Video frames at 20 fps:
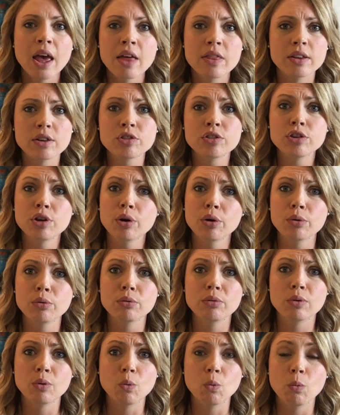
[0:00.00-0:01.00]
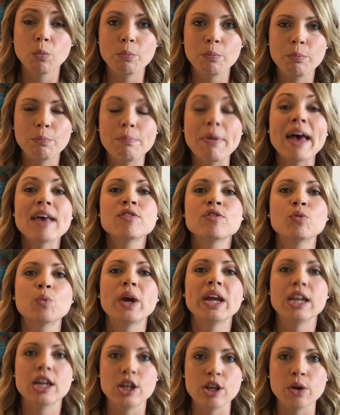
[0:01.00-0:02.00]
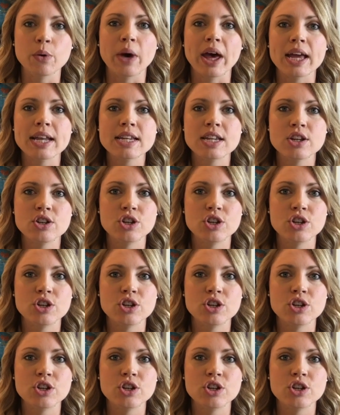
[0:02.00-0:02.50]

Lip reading: There's no best way to do it.